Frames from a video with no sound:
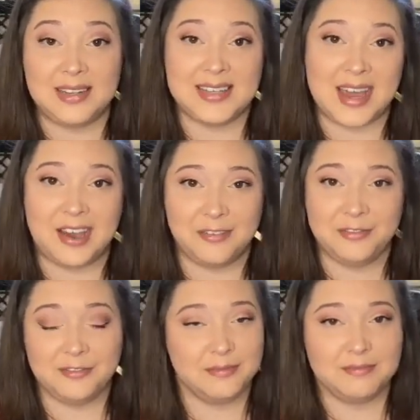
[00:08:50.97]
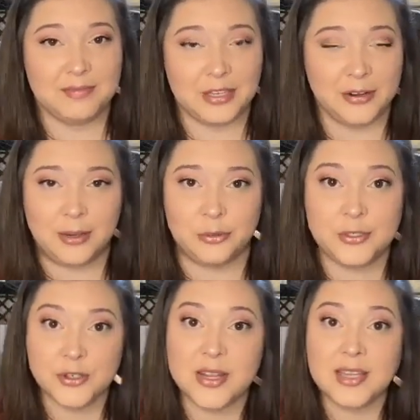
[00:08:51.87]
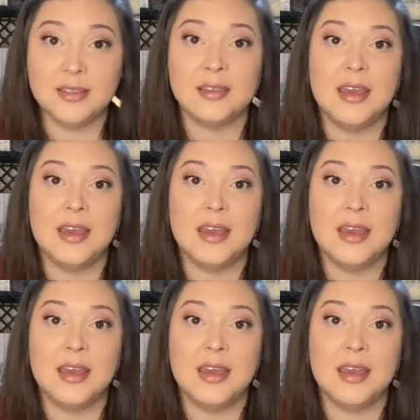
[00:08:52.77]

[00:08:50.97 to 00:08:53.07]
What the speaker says: to have incredible strength.